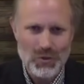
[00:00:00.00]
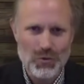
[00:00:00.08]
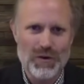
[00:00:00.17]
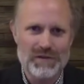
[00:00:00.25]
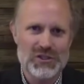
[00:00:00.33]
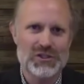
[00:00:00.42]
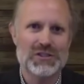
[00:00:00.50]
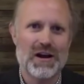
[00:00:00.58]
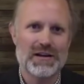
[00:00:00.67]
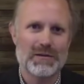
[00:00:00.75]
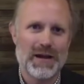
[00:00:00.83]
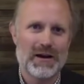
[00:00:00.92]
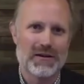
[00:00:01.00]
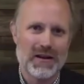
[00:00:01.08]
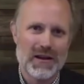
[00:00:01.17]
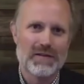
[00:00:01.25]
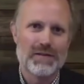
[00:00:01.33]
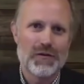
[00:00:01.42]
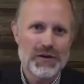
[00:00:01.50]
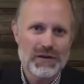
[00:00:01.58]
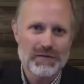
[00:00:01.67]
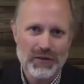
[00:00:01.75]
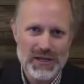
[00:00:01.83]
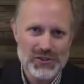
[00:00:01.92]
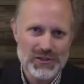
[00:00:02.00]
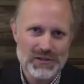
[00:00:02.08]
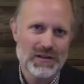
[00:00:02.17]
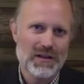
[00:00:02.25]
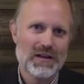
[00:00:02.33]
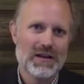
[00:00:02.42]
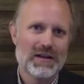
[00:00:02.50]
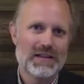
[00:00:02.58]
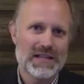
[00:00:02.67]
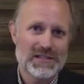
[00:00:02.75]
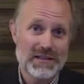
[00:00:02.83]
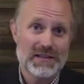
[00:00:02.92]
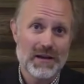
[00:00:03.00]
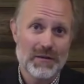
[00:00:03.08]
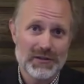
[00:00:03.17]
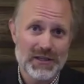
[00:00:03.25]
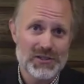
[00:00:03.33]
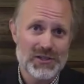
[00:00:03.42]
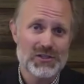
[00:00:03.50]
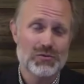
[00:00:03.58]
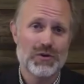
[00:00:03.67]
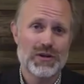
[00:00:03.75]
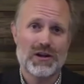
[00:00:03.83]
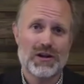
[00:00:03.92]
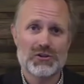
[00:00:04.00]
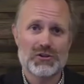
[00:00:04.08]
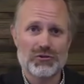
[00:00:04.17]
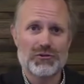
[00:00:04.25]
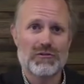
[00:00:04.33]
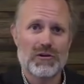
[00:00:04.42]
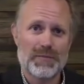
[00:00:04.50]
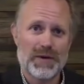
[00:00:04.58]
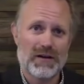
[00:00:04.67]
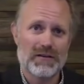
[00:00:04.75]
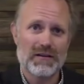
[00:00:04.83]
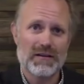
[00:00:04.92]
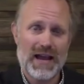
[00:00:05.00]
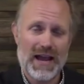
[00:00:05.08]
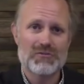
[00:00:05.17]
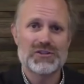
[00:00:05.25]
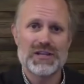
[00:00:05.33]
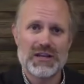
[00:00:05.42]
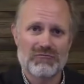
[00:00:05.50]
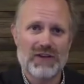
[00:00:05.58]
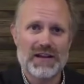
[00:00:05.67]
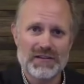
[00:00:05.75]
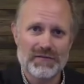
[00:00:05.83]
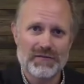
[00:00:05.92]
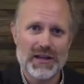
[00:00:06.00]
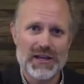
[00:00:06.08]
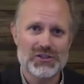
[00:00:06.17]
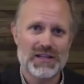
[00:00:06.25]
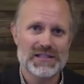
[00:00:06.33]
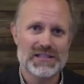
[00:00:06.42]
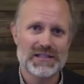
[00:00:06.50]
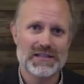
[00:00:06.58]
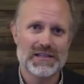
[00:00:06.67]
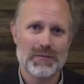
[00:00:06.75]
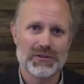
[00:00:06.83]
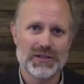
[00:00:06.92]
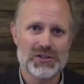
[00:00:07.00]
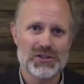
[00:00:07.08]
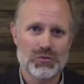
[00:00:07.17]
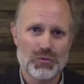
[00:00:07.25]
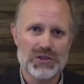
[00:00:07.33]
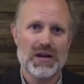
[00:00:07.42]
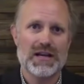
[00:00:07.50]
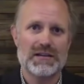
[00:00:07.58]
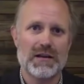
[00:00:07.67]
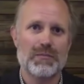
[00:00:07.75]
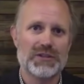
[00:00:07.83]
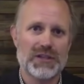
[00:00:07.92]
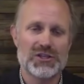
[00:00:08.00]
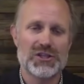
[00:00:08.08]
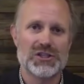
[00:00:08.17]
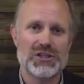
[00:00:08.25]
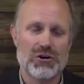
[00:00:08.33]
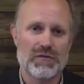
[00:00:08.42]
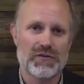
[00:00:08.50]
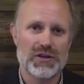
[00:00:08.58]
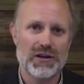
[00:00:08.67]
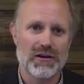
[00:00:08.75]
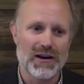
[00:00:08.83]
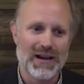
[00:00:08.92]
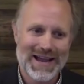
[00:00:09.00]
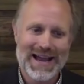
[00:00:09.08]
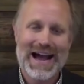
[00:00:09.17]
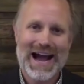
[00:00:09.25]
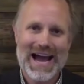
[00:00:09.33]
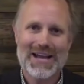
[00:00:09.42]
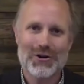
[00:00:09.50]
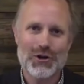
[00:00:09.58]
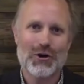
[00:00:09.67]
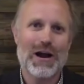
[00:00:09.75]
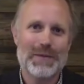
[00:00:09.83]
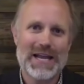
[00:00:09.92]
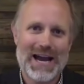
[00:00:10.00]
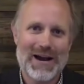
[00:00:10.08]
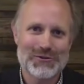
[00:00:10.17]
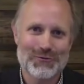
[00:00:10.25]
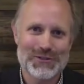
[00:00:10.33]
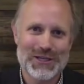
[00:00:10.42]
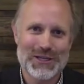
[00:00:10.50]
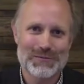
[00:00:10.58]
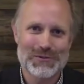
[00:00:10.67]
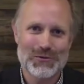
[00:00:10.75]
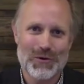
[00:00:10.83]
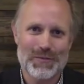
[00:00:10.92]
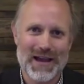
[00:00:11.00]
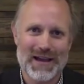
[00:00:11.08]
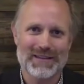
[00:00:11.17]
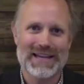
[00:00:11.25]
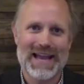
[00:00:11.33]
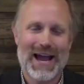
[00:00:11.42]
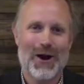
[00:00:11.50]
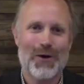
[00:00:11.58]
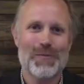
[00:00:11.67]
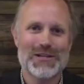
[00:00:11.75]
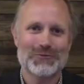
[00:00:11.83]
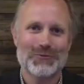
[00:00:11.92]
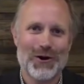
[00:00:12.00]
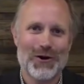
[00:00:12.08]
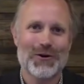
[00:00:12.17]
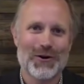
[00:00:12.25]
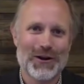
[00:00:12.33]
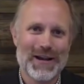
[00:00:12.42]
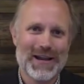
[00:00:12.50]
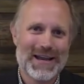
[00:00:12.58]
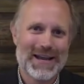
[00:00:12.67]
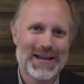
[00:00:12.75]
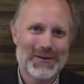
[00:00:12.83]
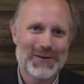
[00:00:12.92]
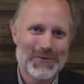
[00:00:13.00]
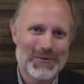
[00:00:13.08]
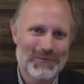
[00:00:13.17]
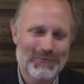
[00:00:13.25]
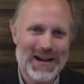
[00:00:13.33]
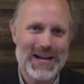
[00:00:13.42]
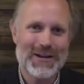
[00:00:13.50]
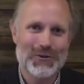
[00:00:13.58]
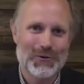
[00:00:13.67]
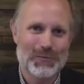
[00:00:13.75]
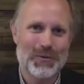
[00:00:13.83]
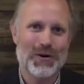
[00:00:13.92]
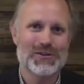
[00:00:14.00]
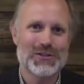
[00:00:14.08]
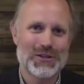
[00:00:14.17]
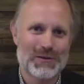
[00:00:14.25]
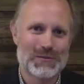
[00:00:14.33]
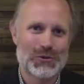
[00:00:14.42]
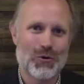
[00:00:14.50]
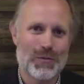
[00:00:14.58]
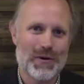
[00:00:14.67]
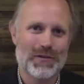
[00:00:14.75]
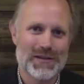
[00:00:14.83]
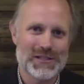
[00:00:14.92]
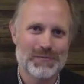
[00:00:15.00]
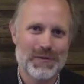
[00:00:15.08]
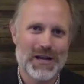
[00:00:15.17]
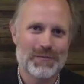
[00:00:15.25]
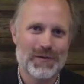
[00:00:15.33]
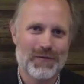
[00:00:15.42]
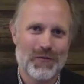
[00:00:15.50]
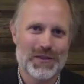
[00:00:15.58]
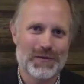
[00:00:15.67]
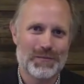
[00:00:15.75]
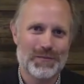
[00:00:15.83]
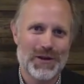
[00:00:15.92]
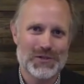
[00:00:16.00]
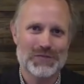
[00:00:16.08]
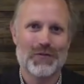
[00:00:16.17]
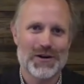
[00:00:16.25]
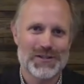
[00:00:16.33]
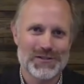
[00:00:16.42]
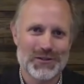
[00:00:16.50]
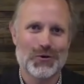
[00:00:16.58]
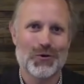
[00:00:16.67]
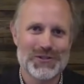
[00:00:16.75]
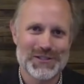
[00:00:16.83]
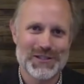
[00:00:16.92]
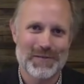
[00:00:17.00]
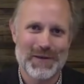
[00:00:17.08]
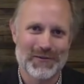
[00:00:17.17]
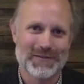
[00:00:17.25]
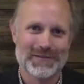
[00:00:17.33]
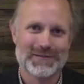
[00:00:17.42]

we've just talked about food inflation, that's in the double digits. We talked earlier about housing and rent inflation that's in the double digits. And we're talking double digits year over year. I don't know how many households can absorb that. Like, how much longer can the regular person absorb all this, Mike, before the pitchforks and the torches come out?